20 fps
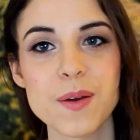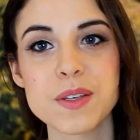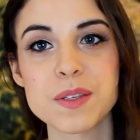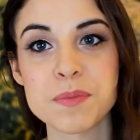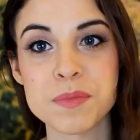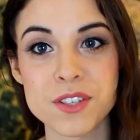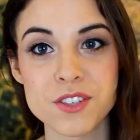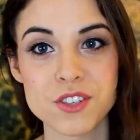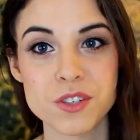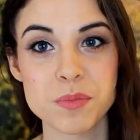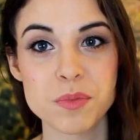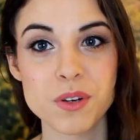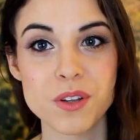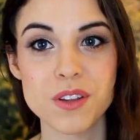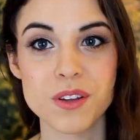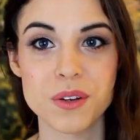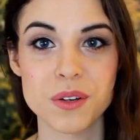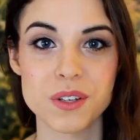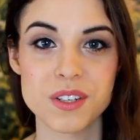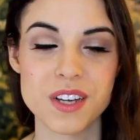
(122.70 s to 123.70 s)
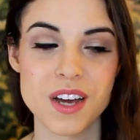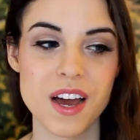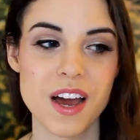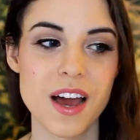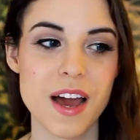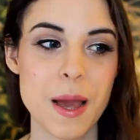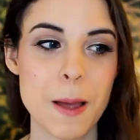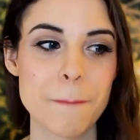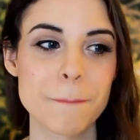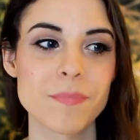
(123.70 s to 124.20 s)
was miserable the whole
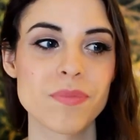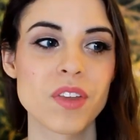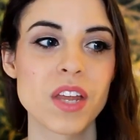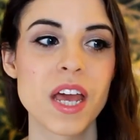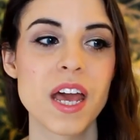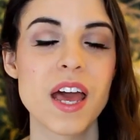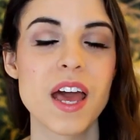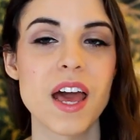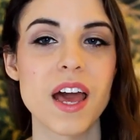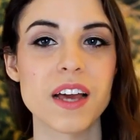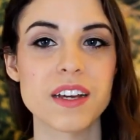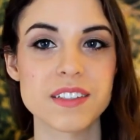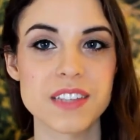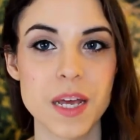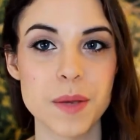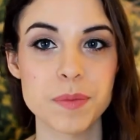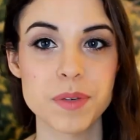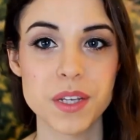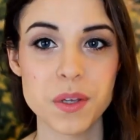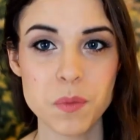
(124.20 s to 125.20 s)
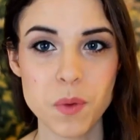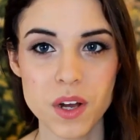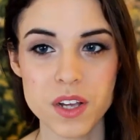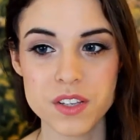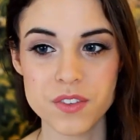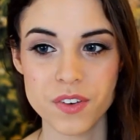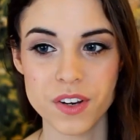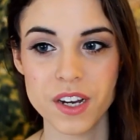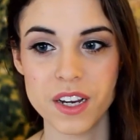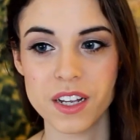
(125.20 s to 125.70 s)
time, except he
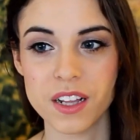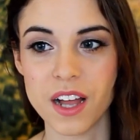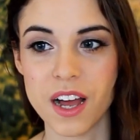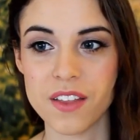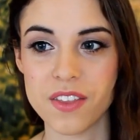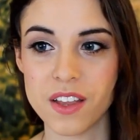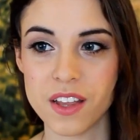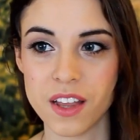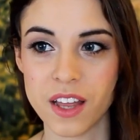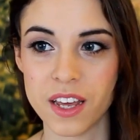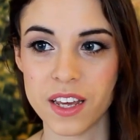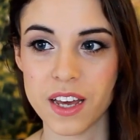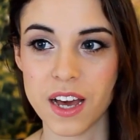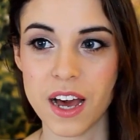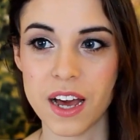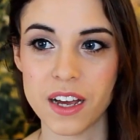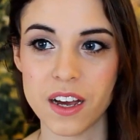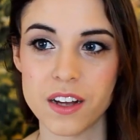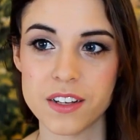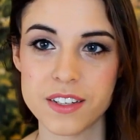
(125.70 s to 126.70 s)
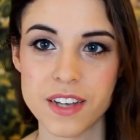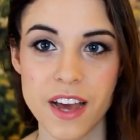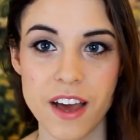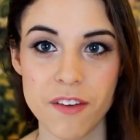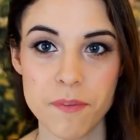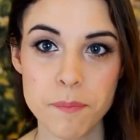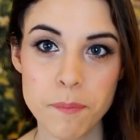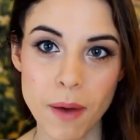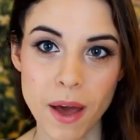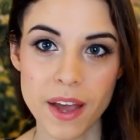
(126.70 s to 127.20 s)
was very glad that like I got to
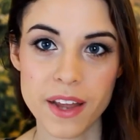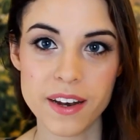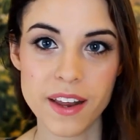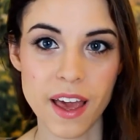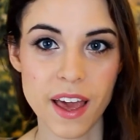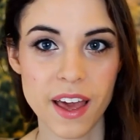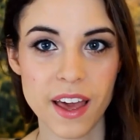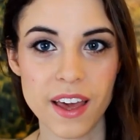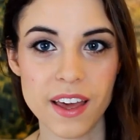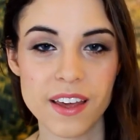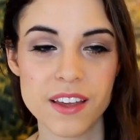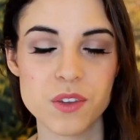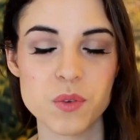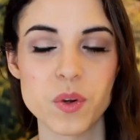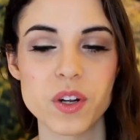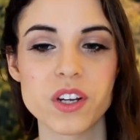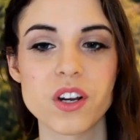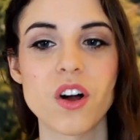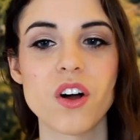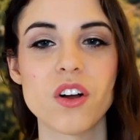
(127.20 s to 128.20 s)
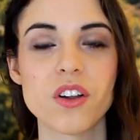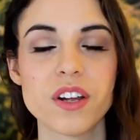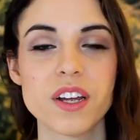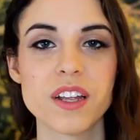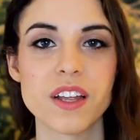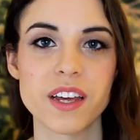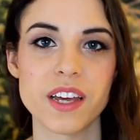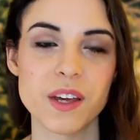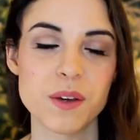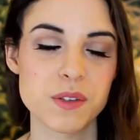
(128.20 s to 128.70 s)
have my day, is what he called it.
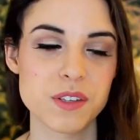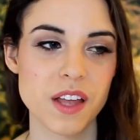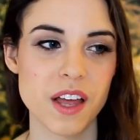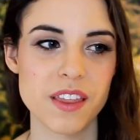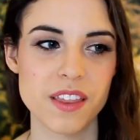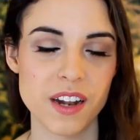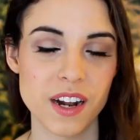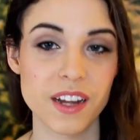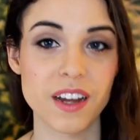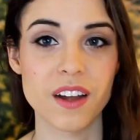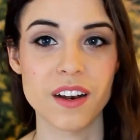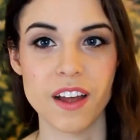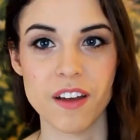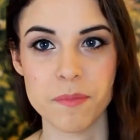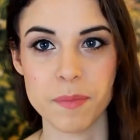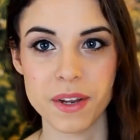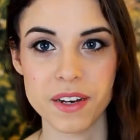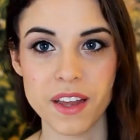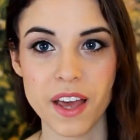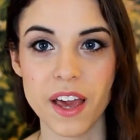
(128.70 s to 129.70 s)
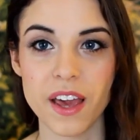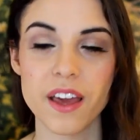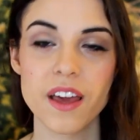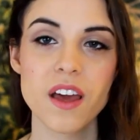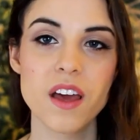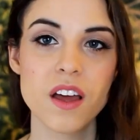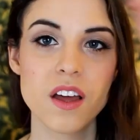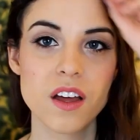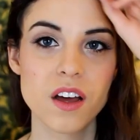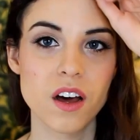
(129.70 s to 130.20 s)
Like he was glad that I got to have my day.
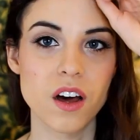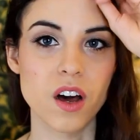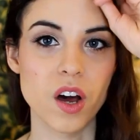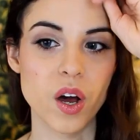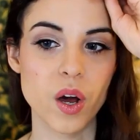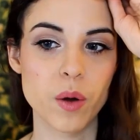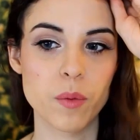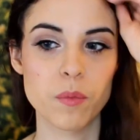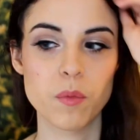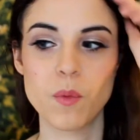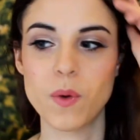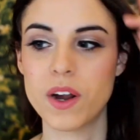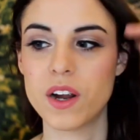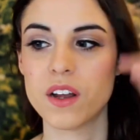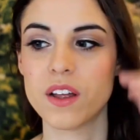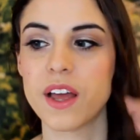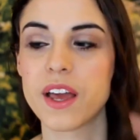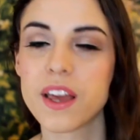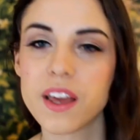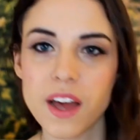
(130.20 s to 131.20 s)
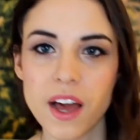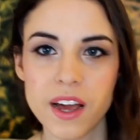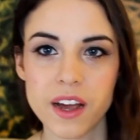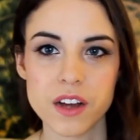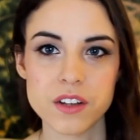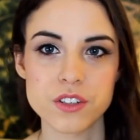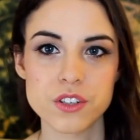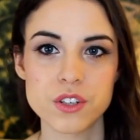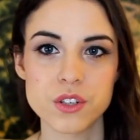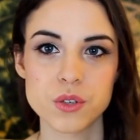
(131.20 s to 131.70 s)
Where like I
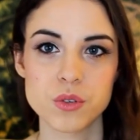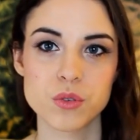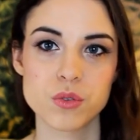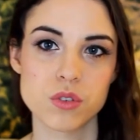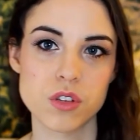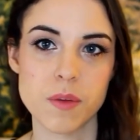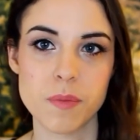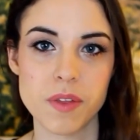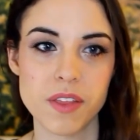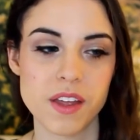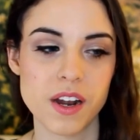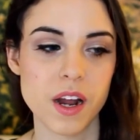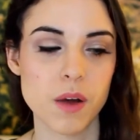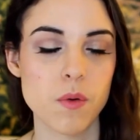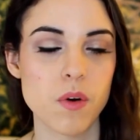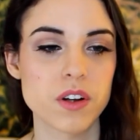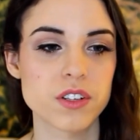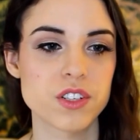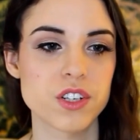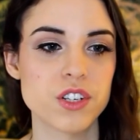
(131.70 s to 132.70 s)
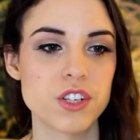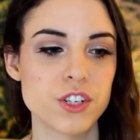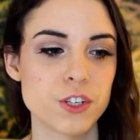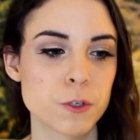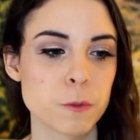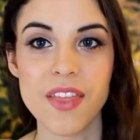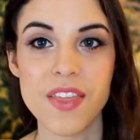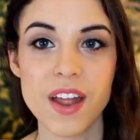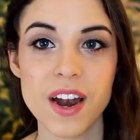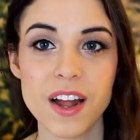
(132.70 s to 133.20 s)
got to do something that I wanted to do.
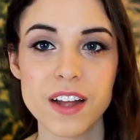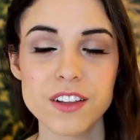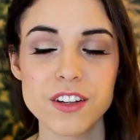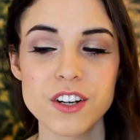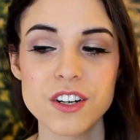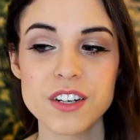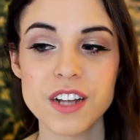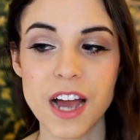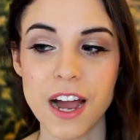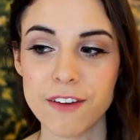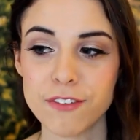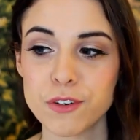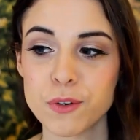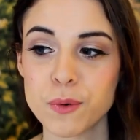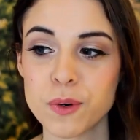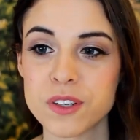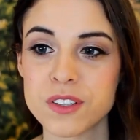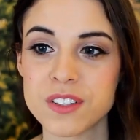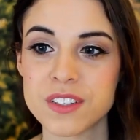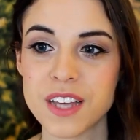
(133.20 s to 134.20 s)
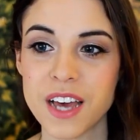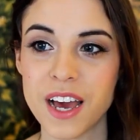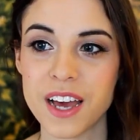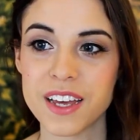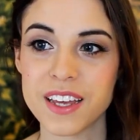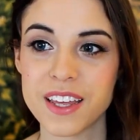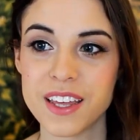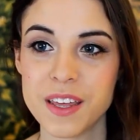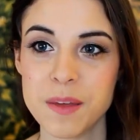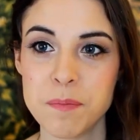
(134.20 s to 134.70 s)
And then I learned afterwards
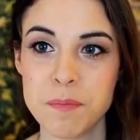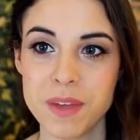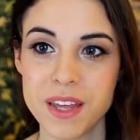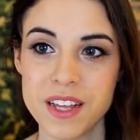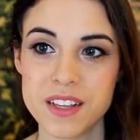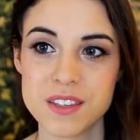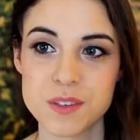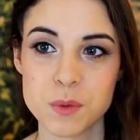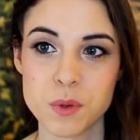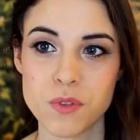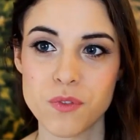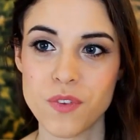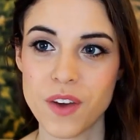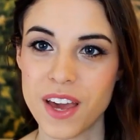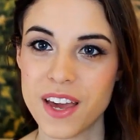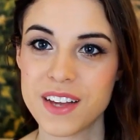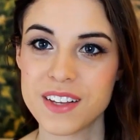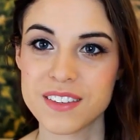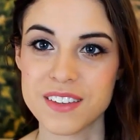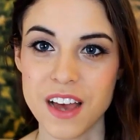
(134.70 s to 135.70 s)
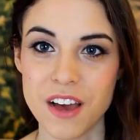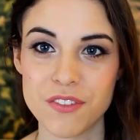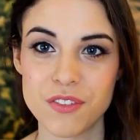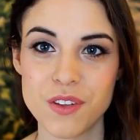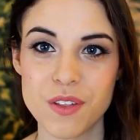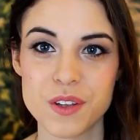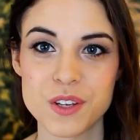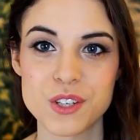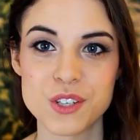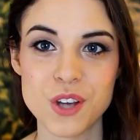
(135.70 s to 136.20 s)
that he meets with fans
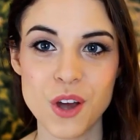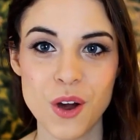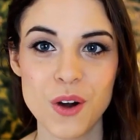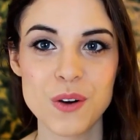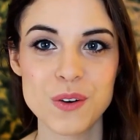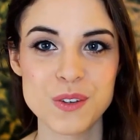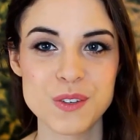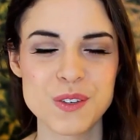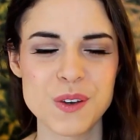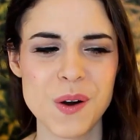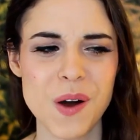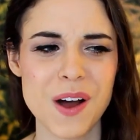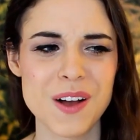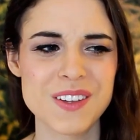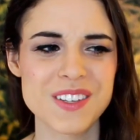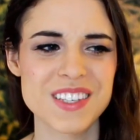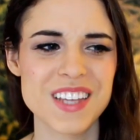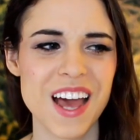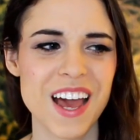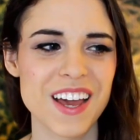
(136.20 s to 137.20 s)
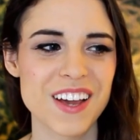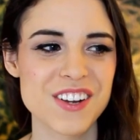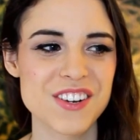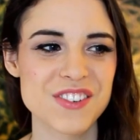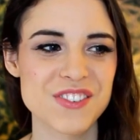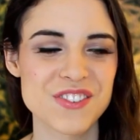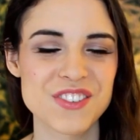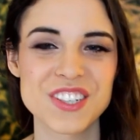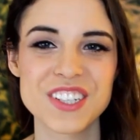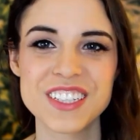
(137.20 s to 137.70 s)
after the show, so I was like
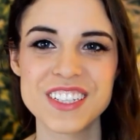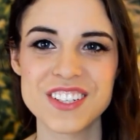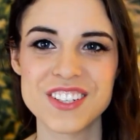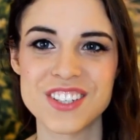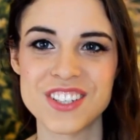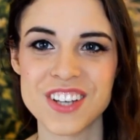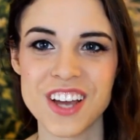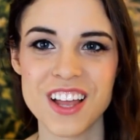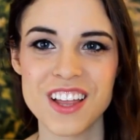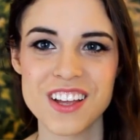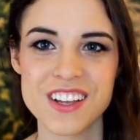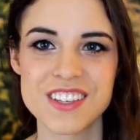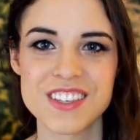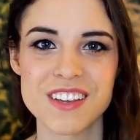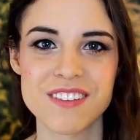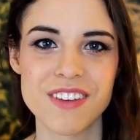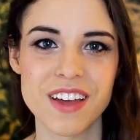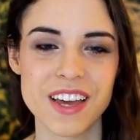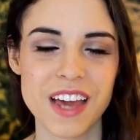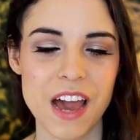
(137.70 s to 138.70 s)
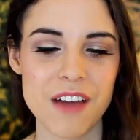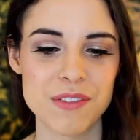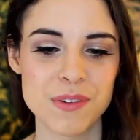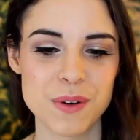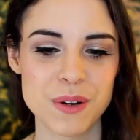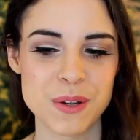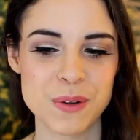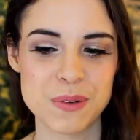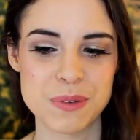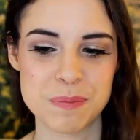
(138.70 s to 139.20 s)
really jealous of like
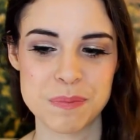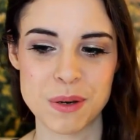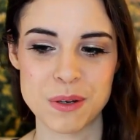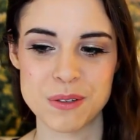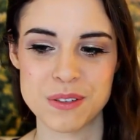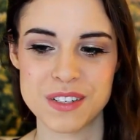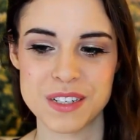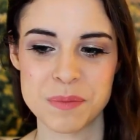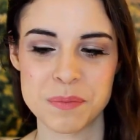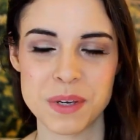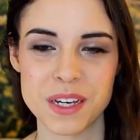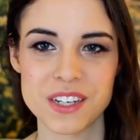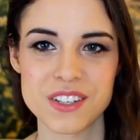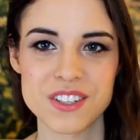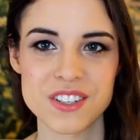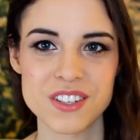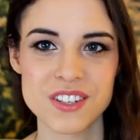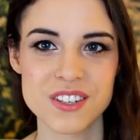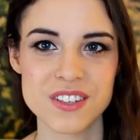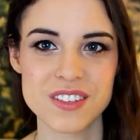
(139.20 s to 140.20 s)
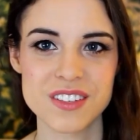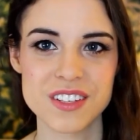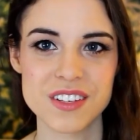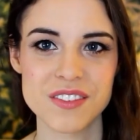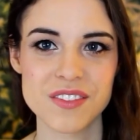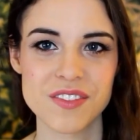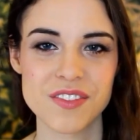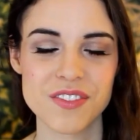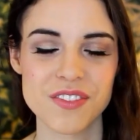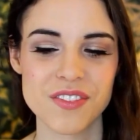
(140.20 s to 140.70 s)
everyone who was posting pictures
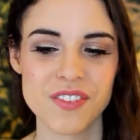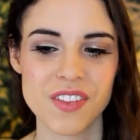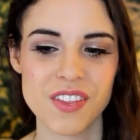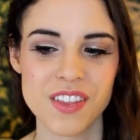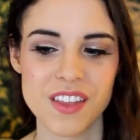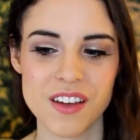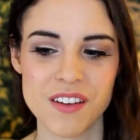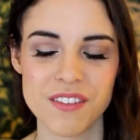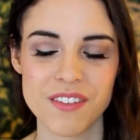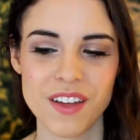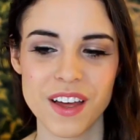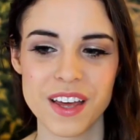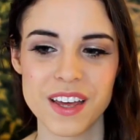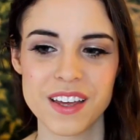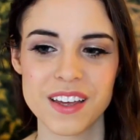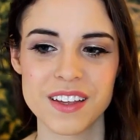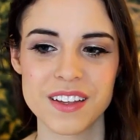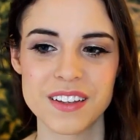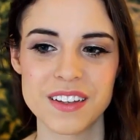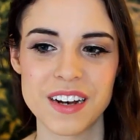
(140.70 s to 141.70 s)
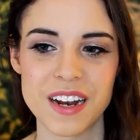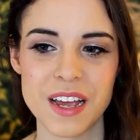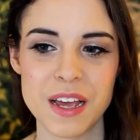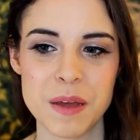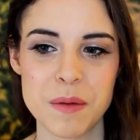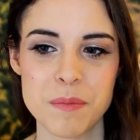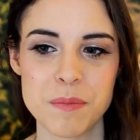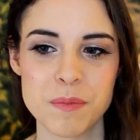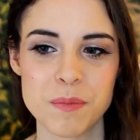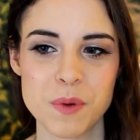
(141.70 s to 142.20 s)
of like
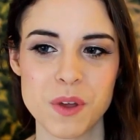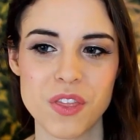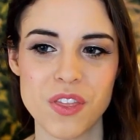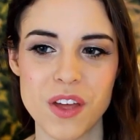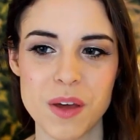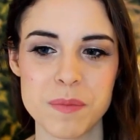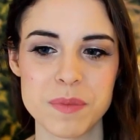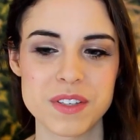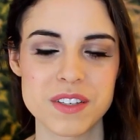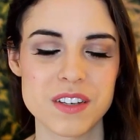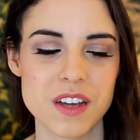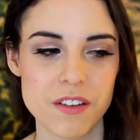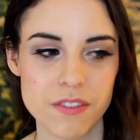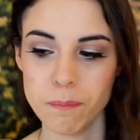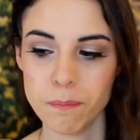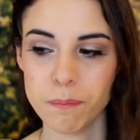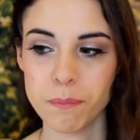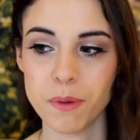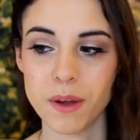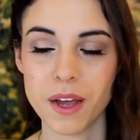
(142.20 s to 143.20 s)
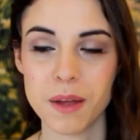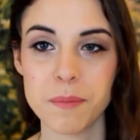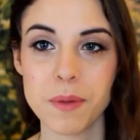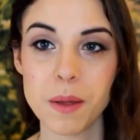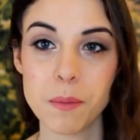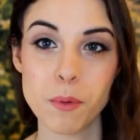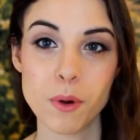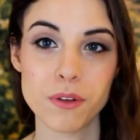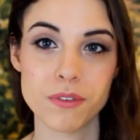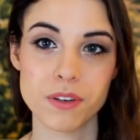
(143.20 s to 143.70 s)
him with them and stuff. But
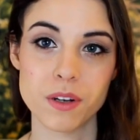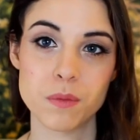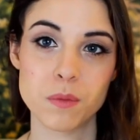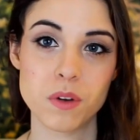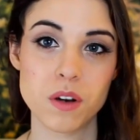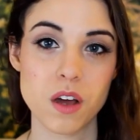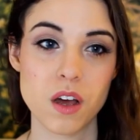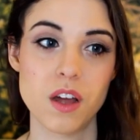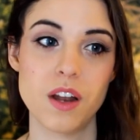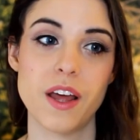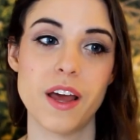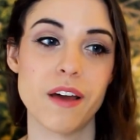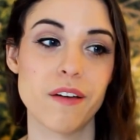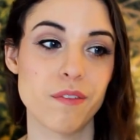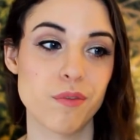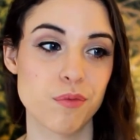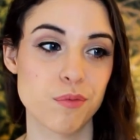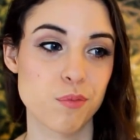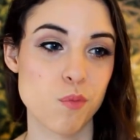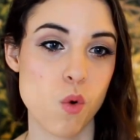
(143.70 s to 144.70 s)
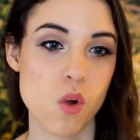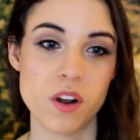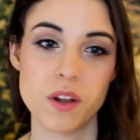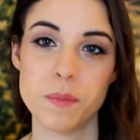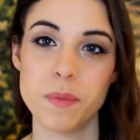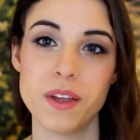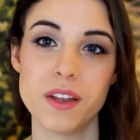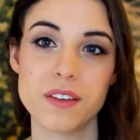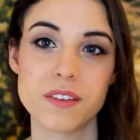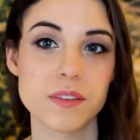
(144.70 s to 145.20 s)
my boyfriend would not have wanted
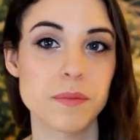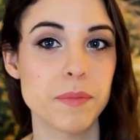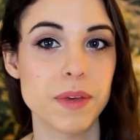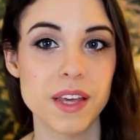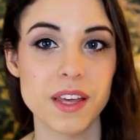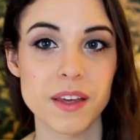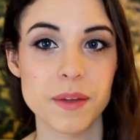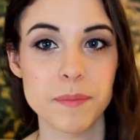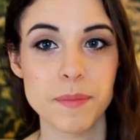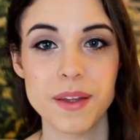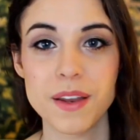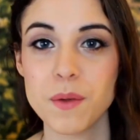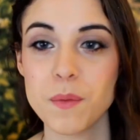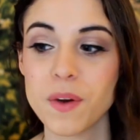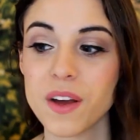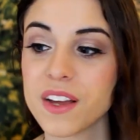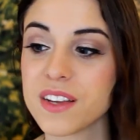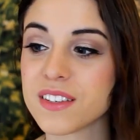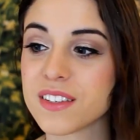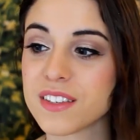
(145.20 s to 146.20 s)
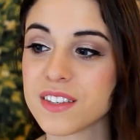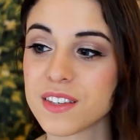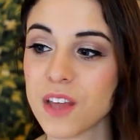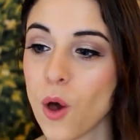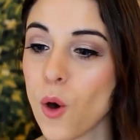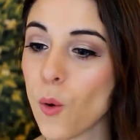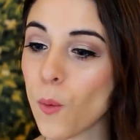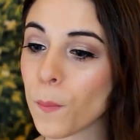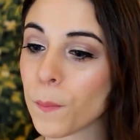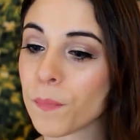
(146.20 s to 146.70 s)
me to meet him anyways,
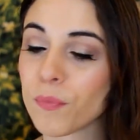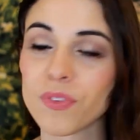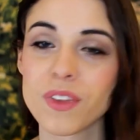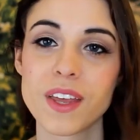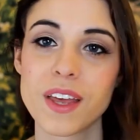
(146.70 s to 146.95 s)
so